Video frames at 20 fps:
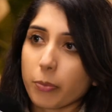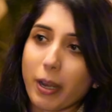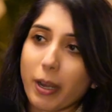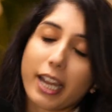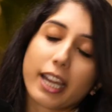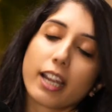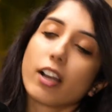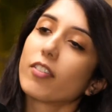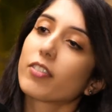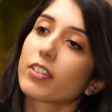
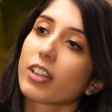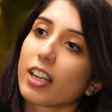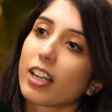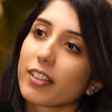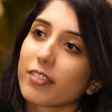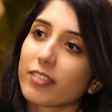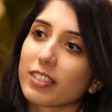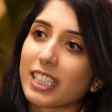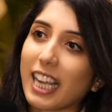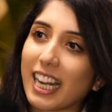way of kind
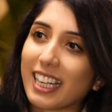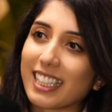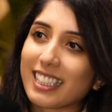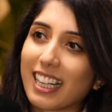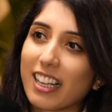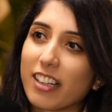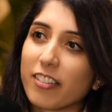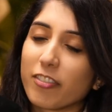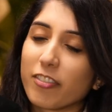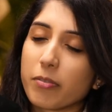of getting
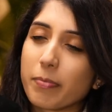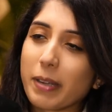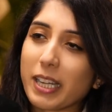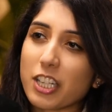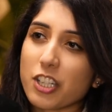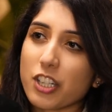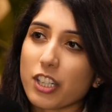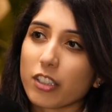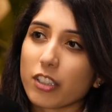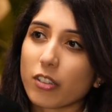that
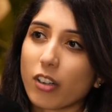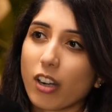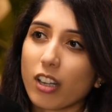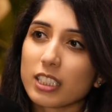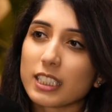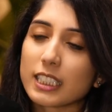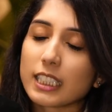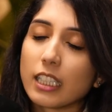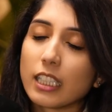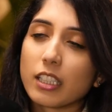information
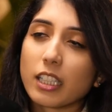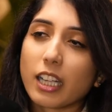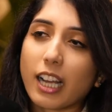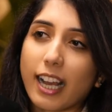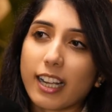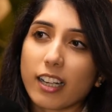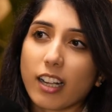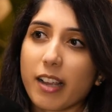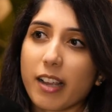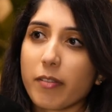across.
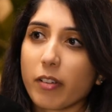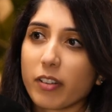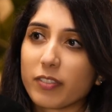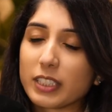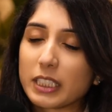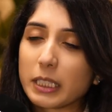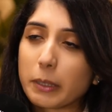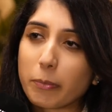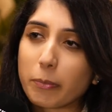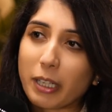And I
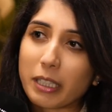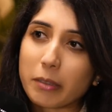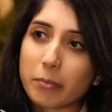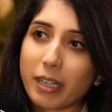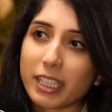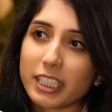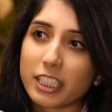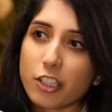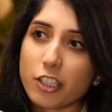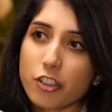obviously bring
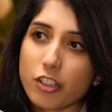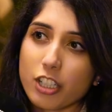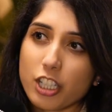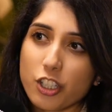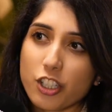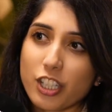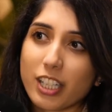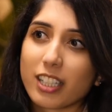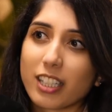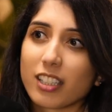my
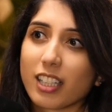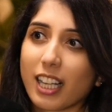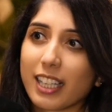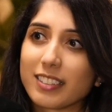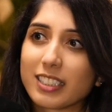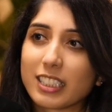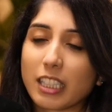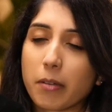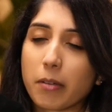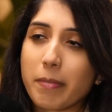nutrition and
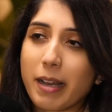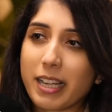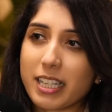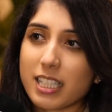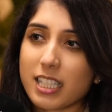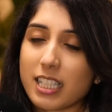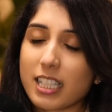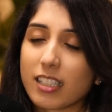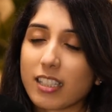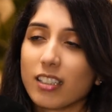lifestyle
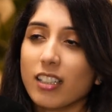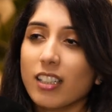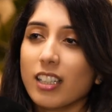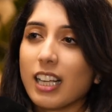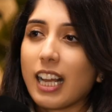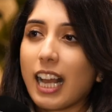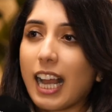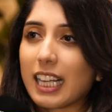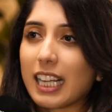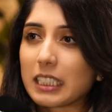medicine
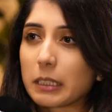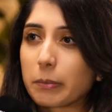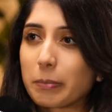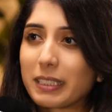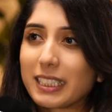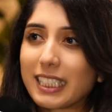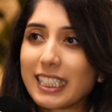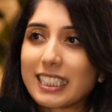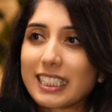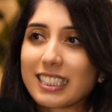
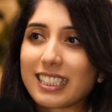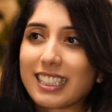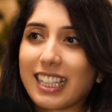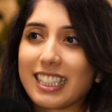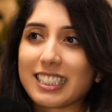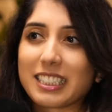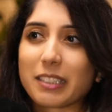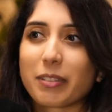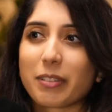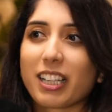expertise to
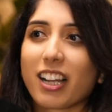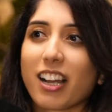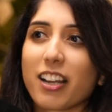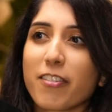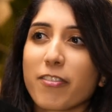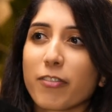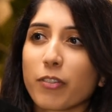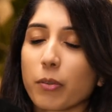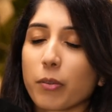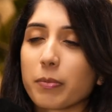that. So we kind
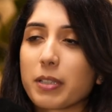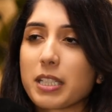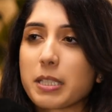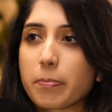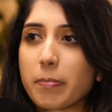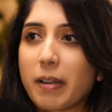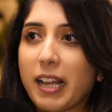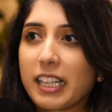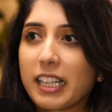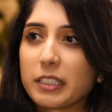of form this
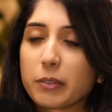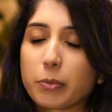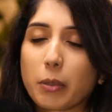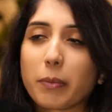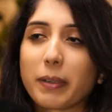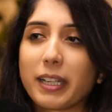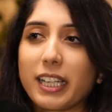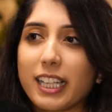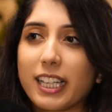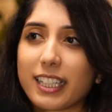blend where
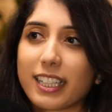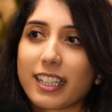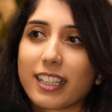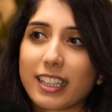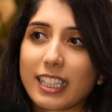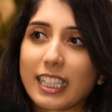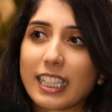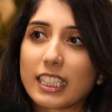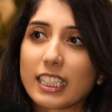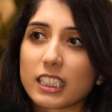we look at
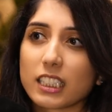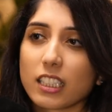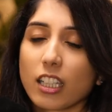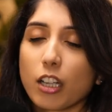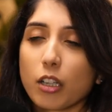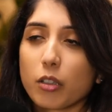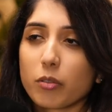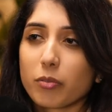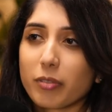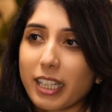things
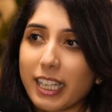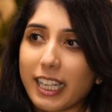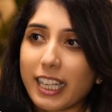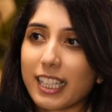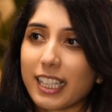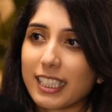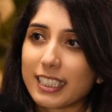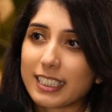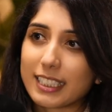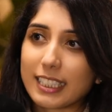really
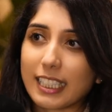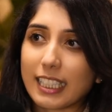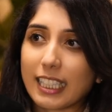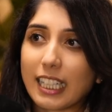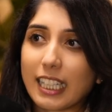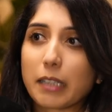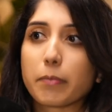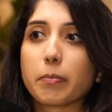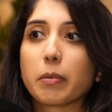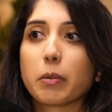holistically,